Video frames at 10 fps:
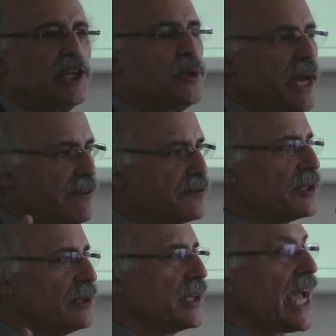You have
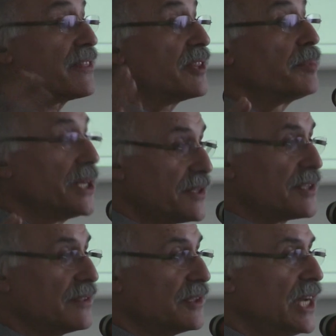to look at the
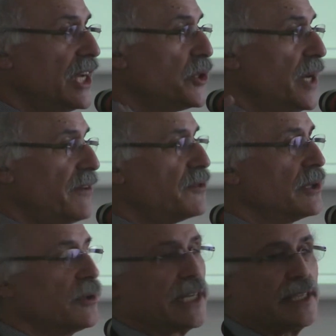person. You have
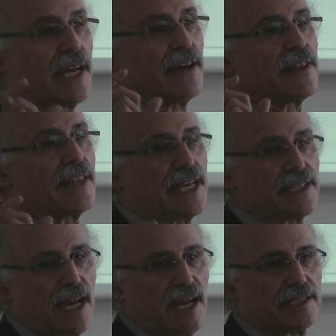to look at how
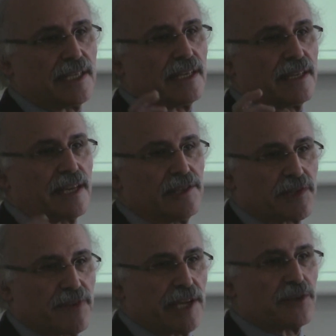that idea,
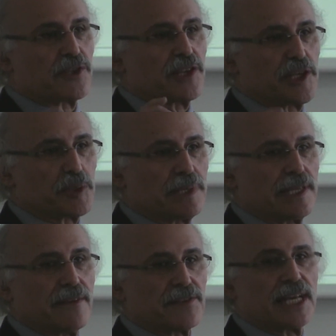those values, those
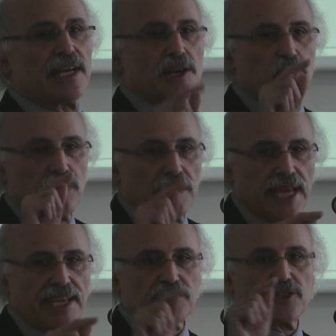beliefs
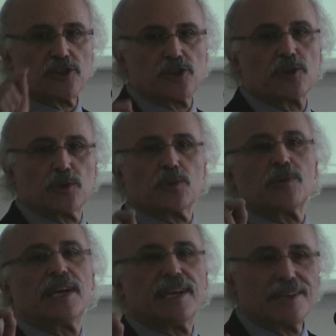relate
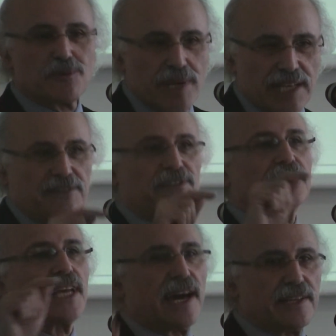to
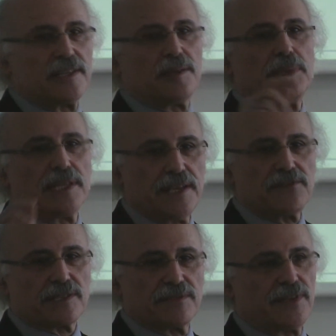relevant other
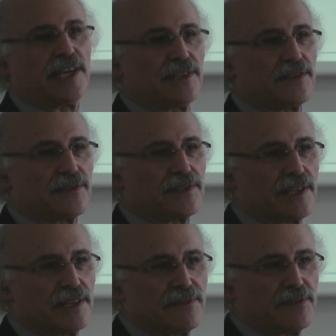beliefs and values.
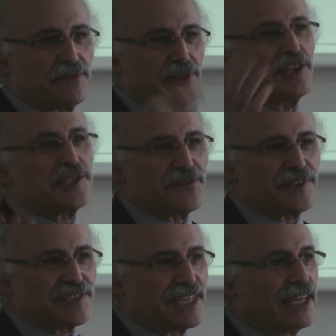So for
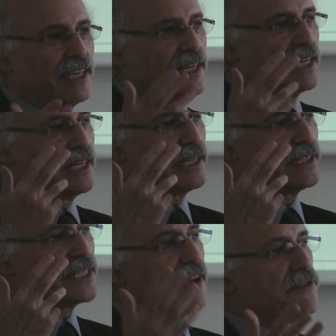philosophers,
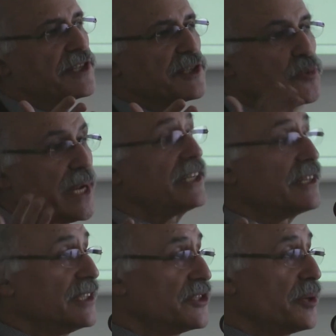Davidson's
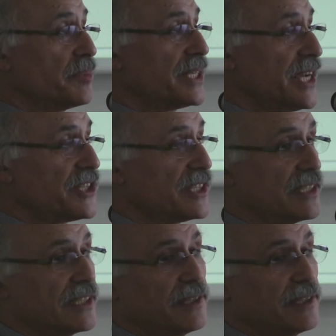radical interpretation,